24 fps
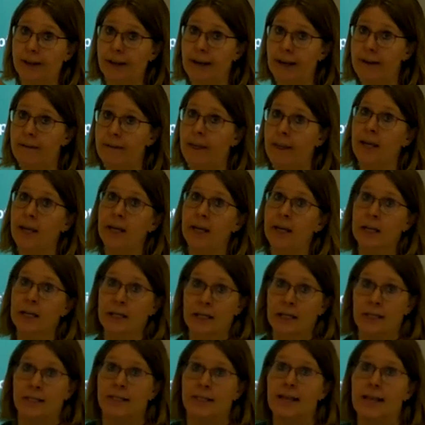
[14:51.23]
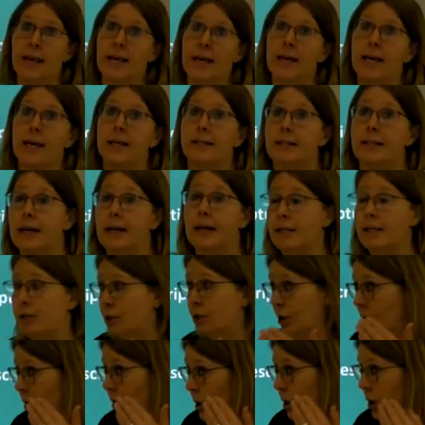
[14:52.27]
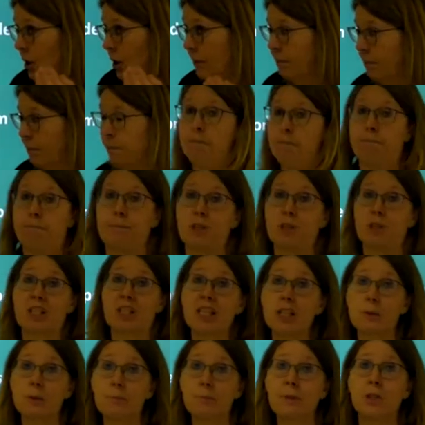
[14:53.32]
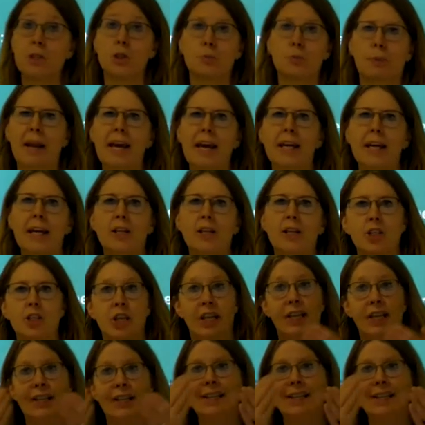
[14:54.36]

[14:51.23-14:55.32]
yeah, saying that participants, players